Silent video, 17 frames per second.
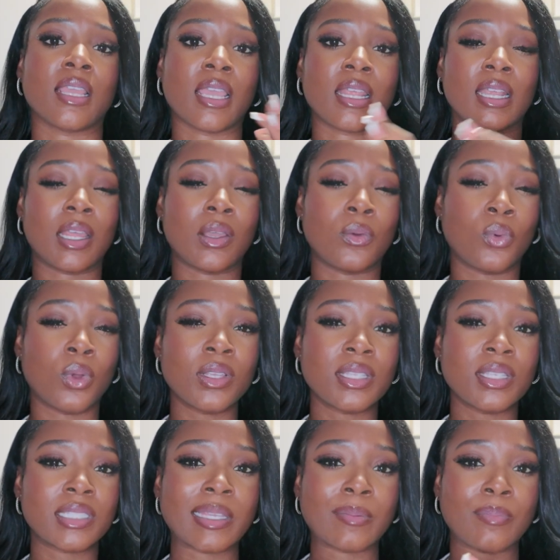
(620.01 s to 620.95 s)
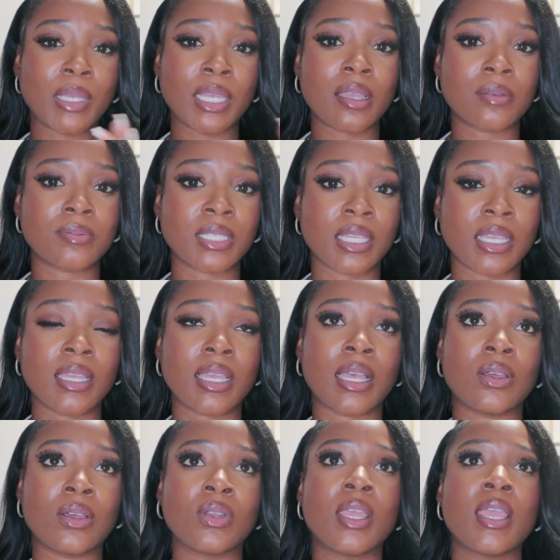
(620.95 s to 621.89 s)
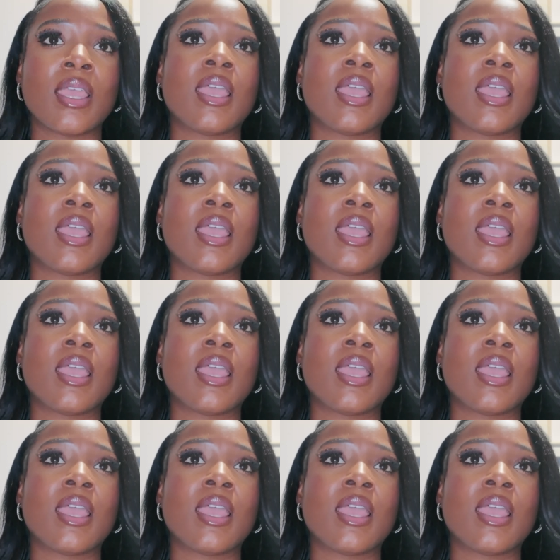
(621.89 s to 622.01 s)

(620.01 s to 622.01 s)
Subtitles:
And I wore this to pick up takeout,